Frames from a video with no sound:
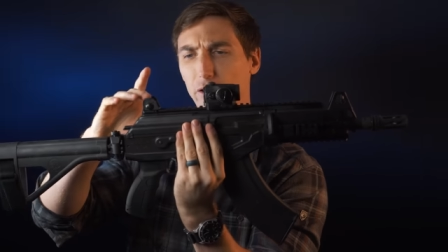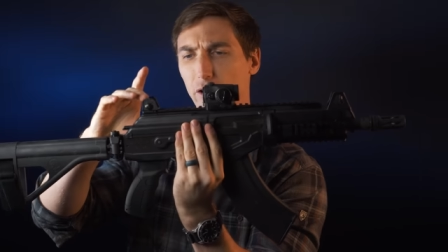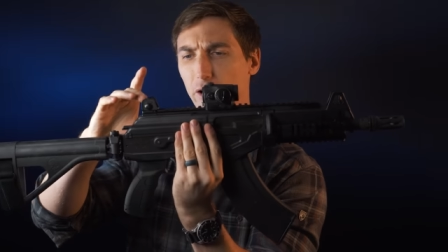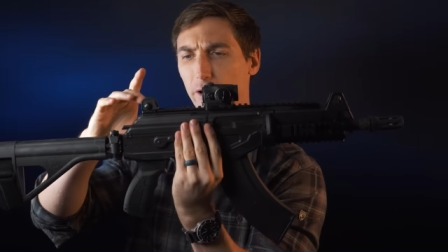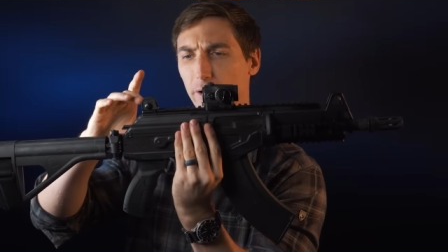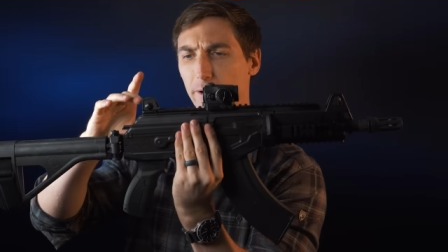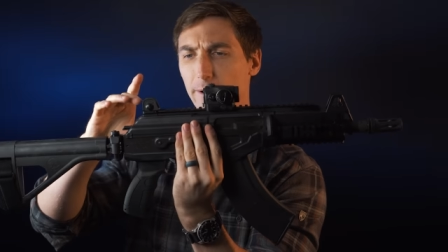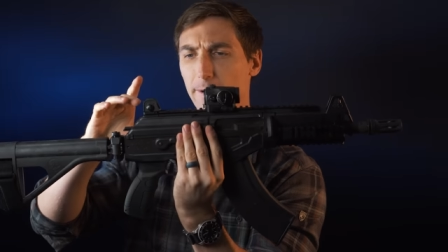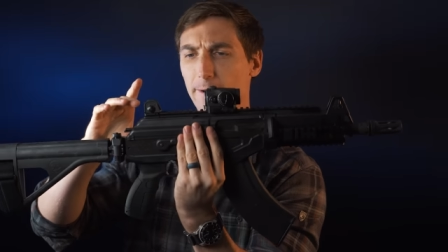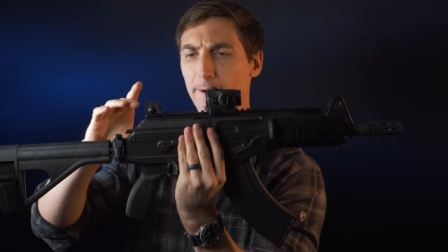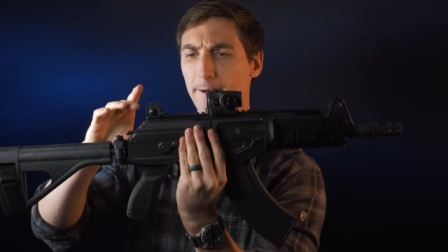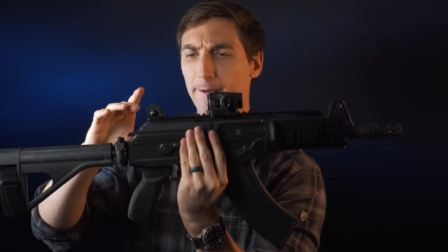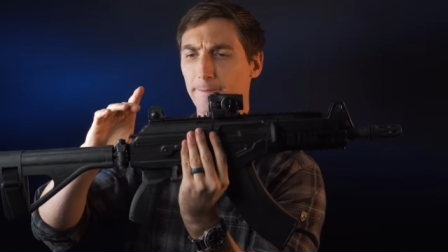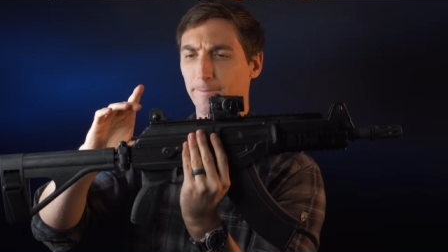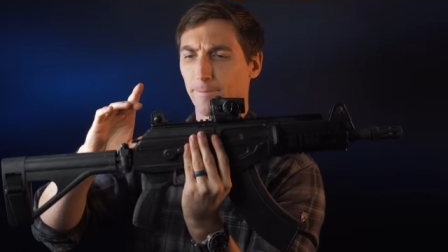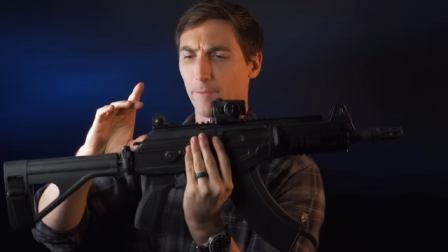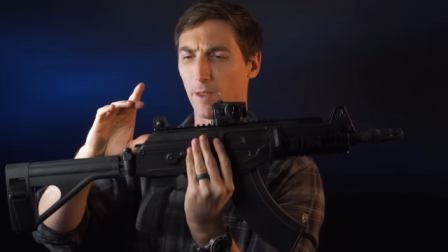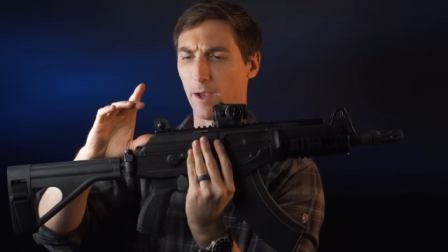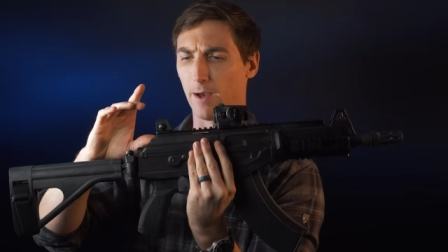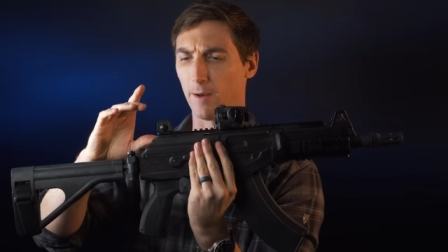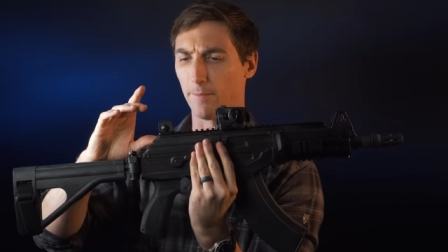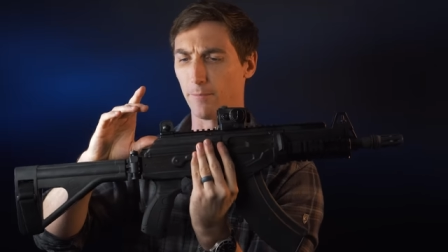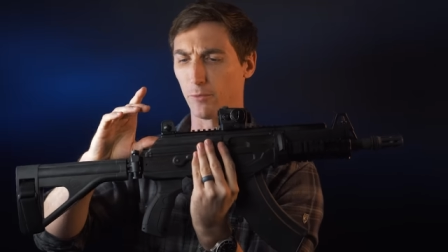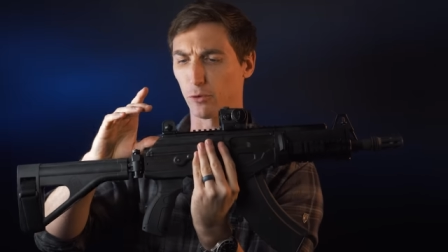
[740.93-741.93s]
good.
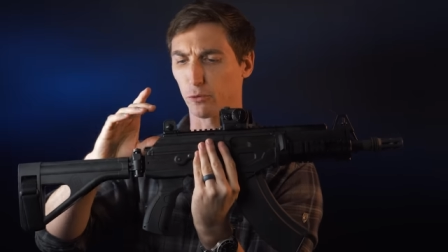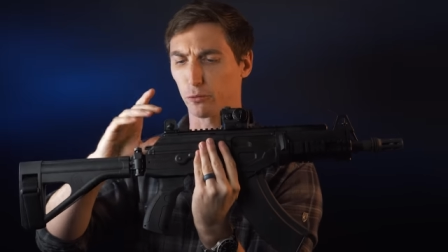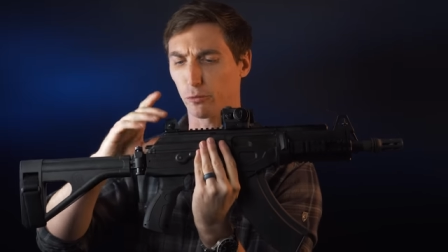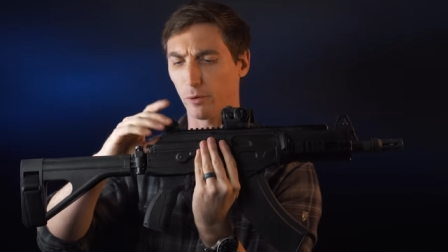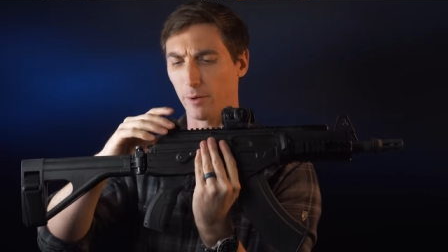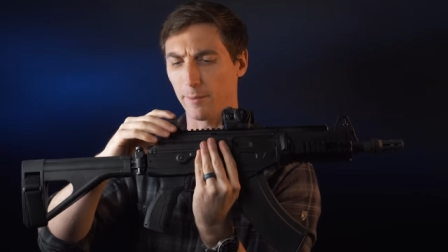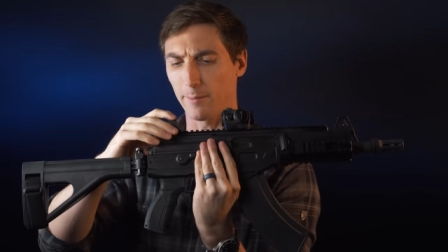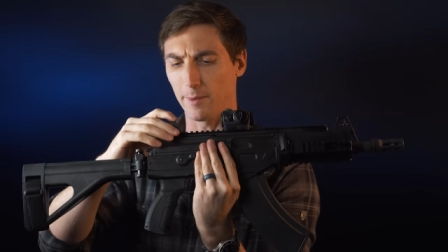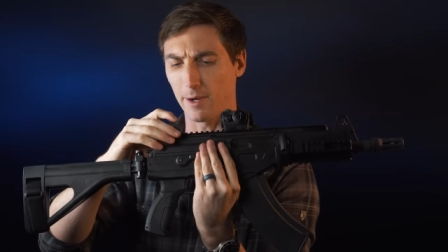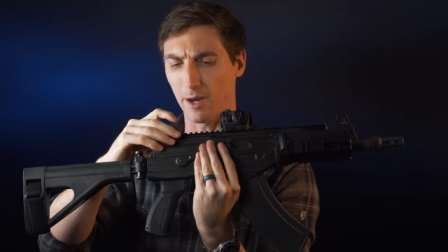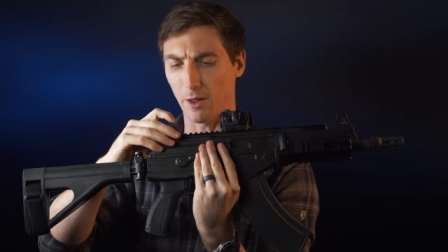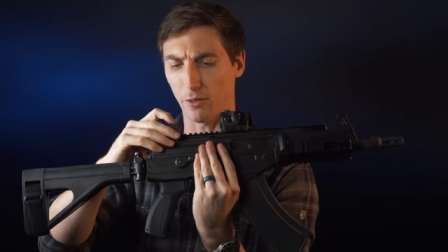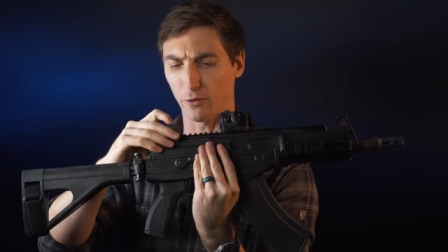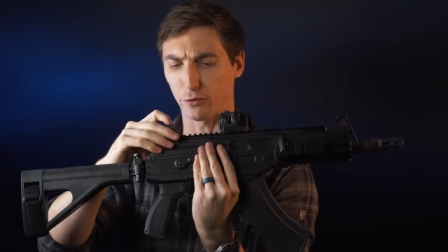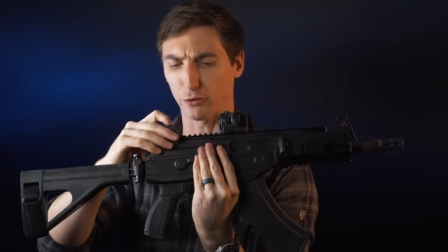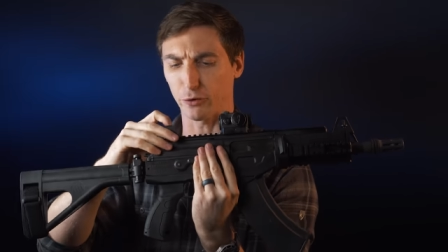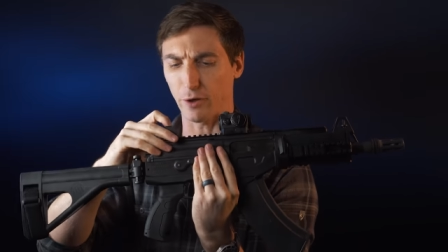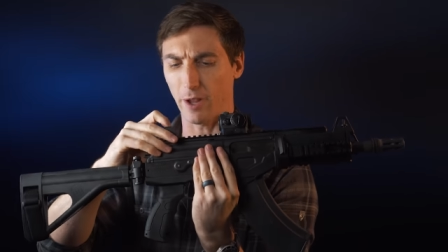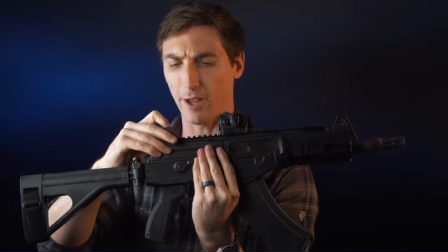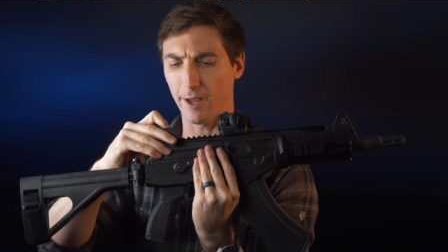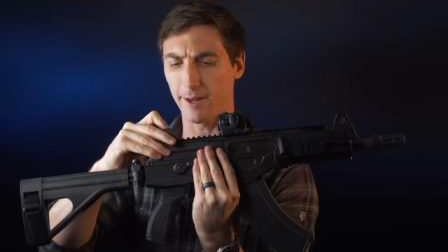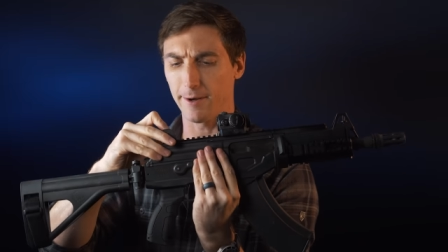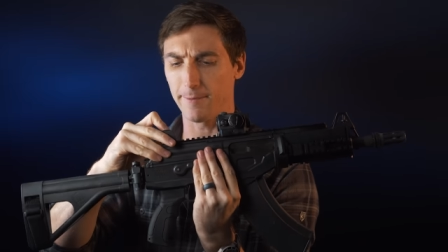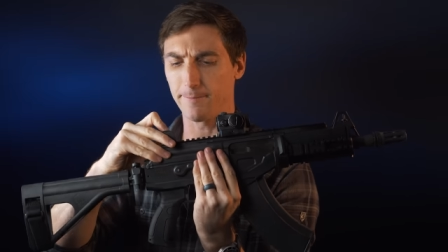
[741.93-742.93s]
There's tritium on the other
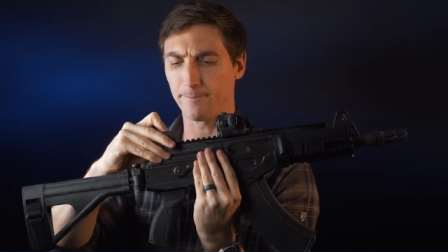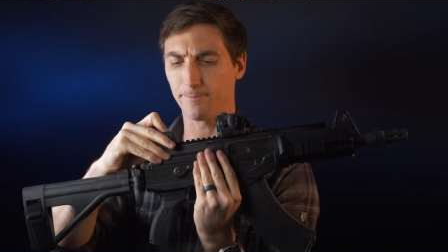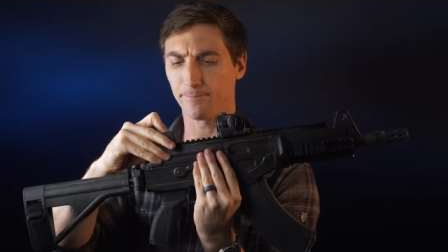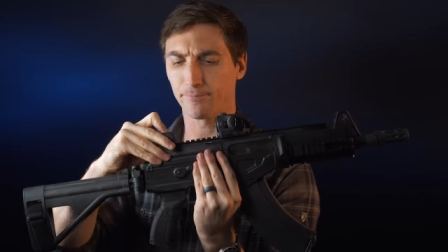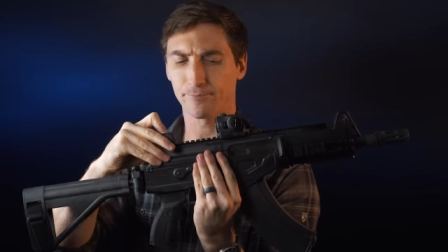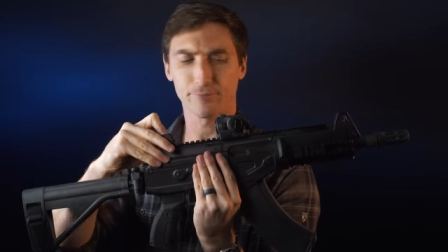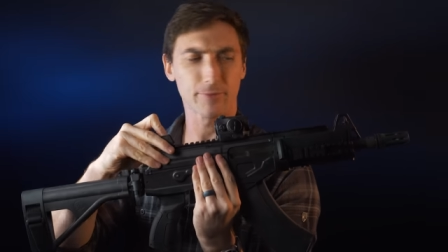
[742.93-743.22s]
side.